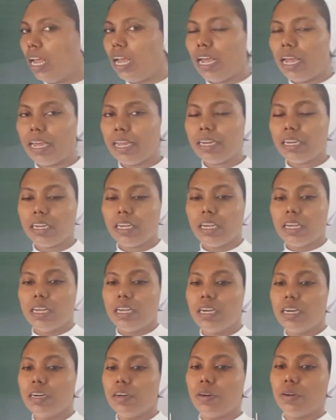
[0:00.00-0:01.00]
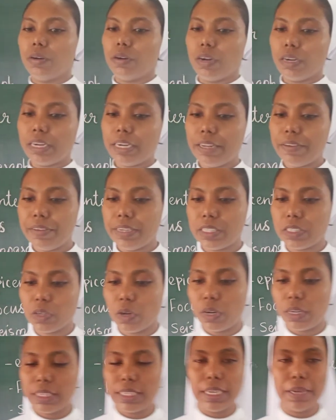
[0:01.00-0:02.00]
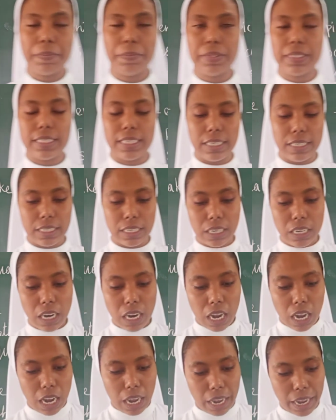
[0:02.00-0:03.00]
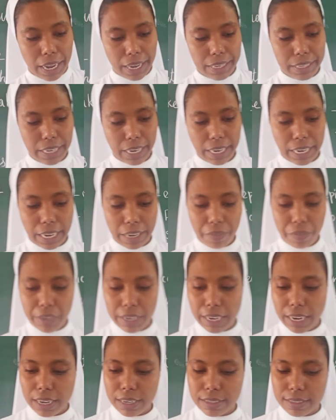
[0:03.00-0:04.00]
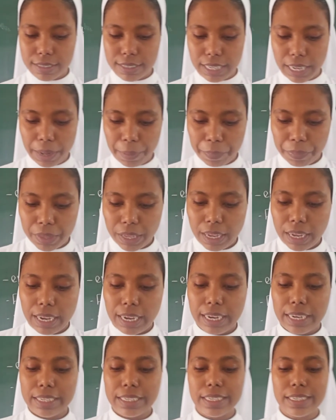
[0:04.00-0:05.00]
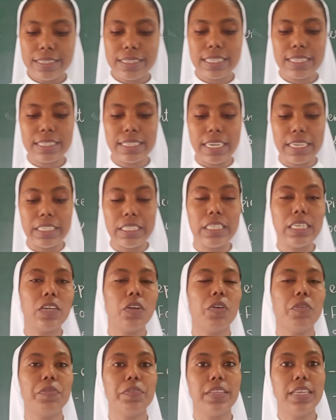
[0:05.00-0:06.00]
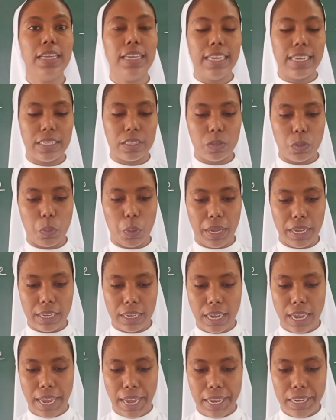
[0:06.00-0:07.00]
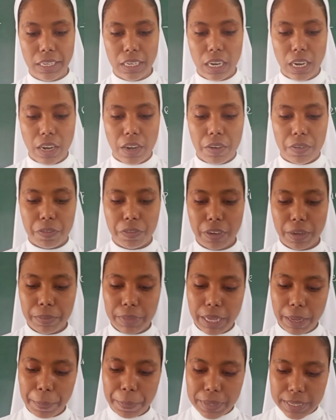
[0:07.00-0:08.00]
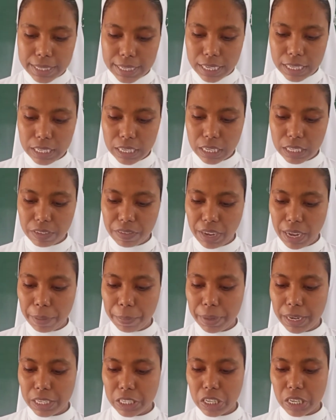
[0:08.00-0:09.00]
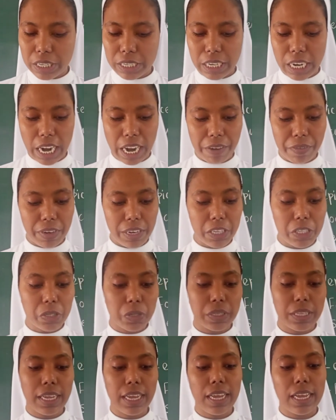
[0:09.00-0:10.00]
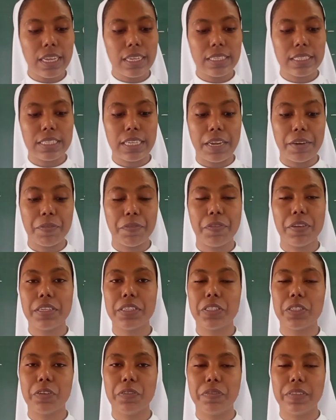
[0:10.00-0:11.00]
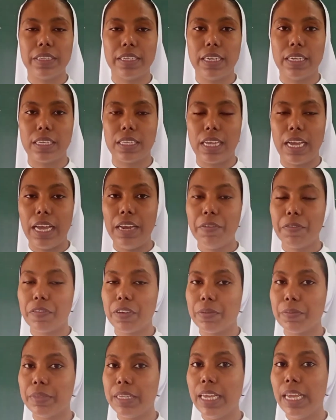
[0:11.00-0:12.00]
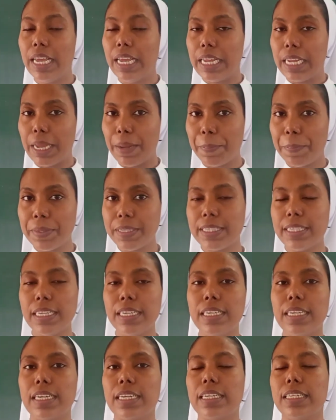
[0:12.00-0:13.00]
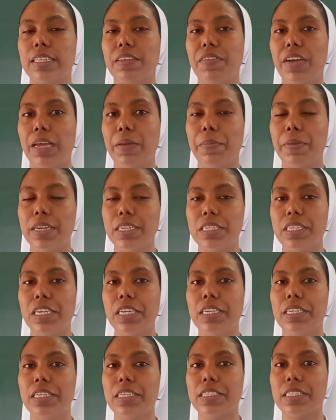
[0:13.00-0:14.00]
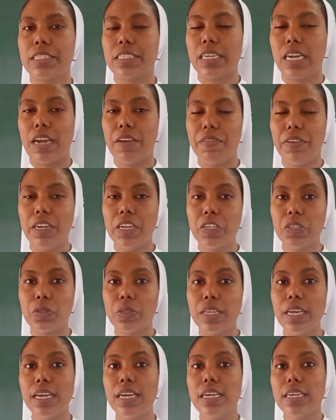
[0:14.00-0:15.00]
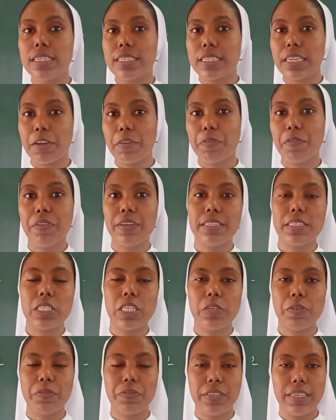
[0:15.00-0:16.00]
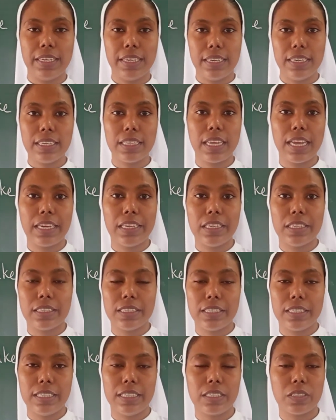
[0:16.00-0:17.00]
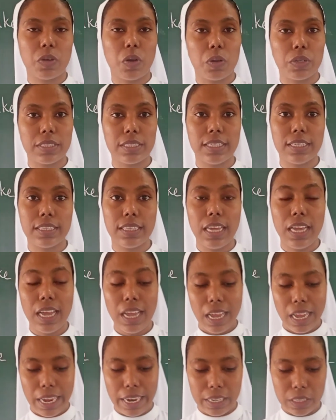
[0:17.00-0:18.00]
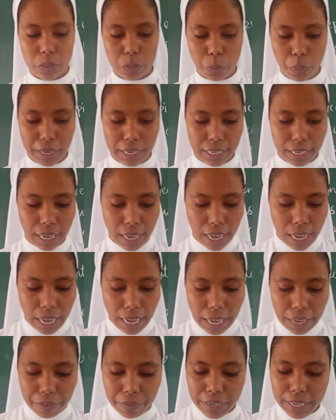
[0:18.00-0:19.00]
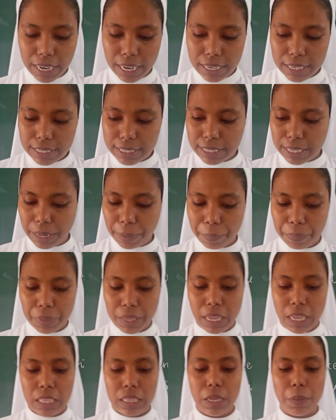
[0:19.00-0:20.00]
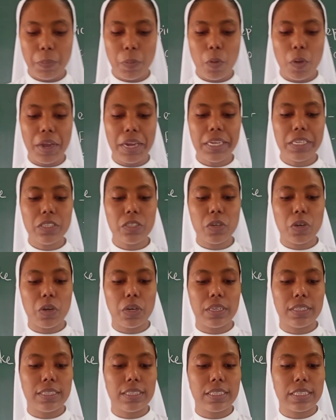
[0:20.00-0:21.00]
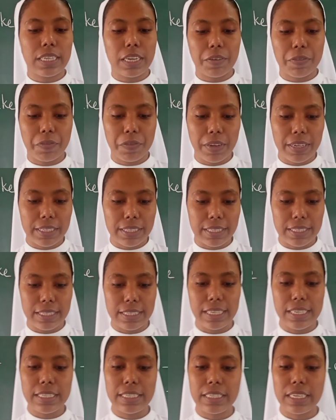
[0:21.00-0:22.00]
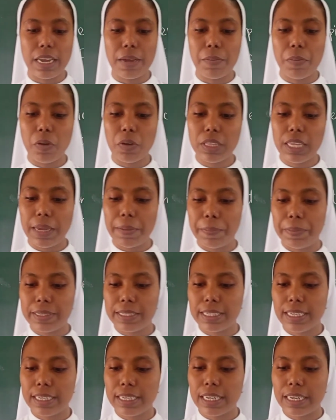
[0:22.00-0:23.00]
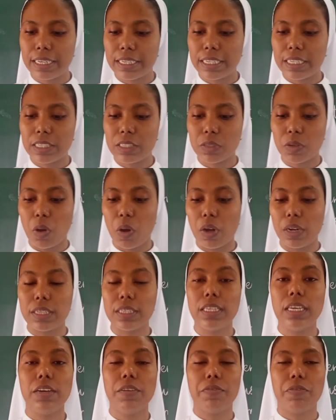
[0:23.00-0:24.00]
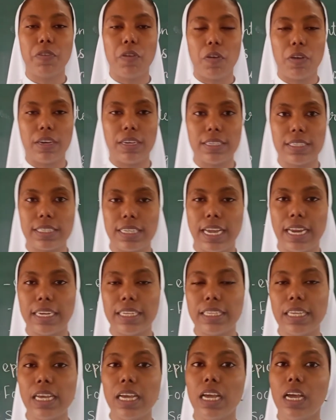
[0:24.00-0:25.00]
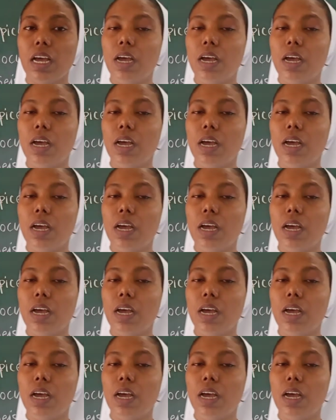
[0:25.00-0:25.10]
And already we told the epicenter, and again we can see it is the center of the earthquake, and from the epicenter the vibration travel to the surface of the earth, and from the epicenter the vibration it is traveling to the surface of the earth, and it is causing the earthquake. And we can see the point on the surface just above the epicenter, it is called the focus, and the